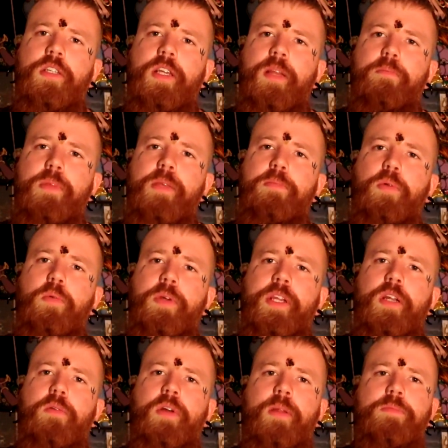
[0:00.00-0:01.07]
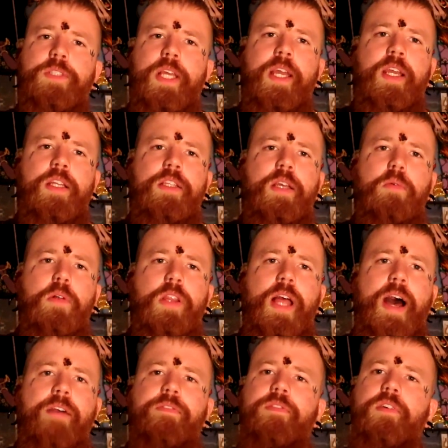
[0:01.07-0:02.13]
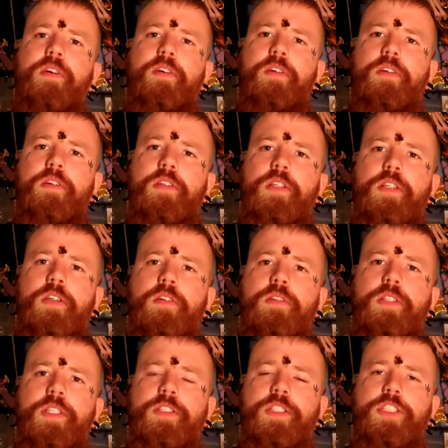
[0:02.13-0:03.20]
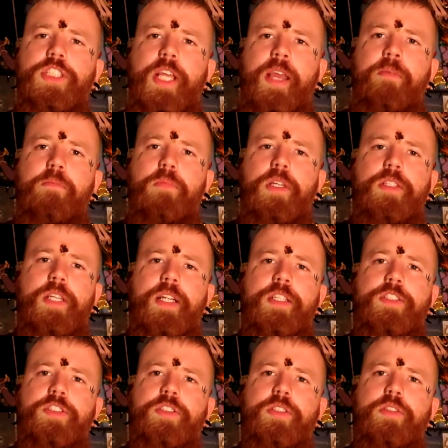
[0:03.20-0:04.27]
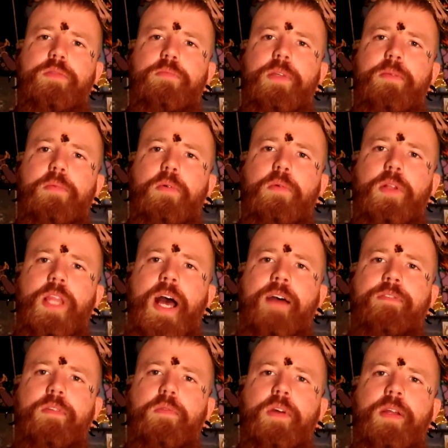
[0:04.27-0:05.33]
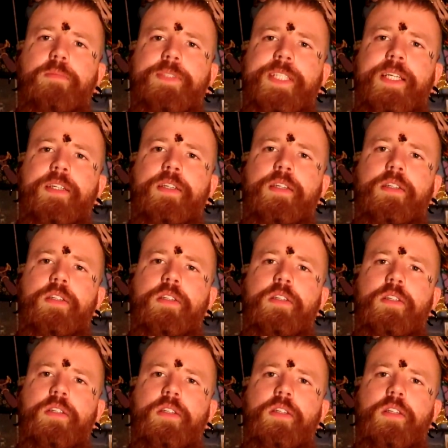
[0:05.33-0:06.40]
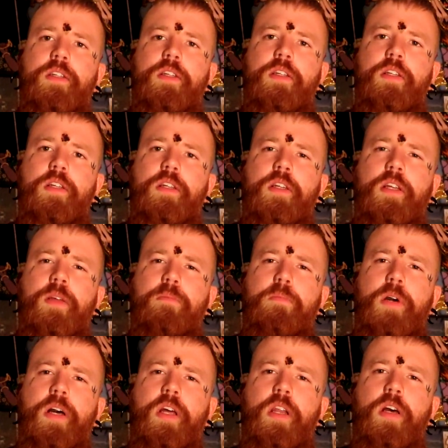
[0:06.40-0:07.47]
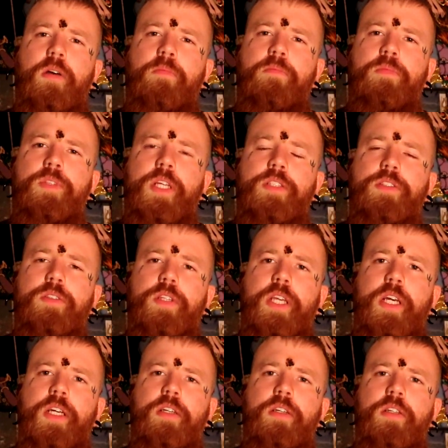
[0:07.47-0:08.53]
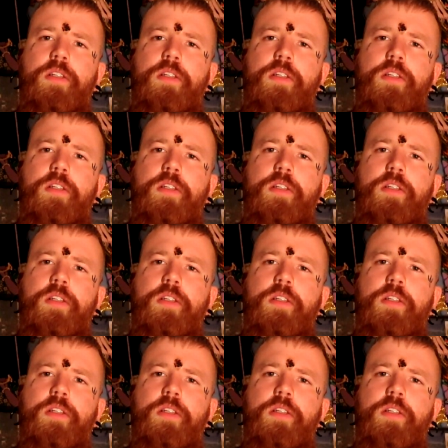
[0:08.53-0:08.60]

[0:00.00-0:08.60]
And people will hear what I'm saying and they will laugh. You know, it's a shame, but that is true. People will laugh at what I'm saying. But that's okay.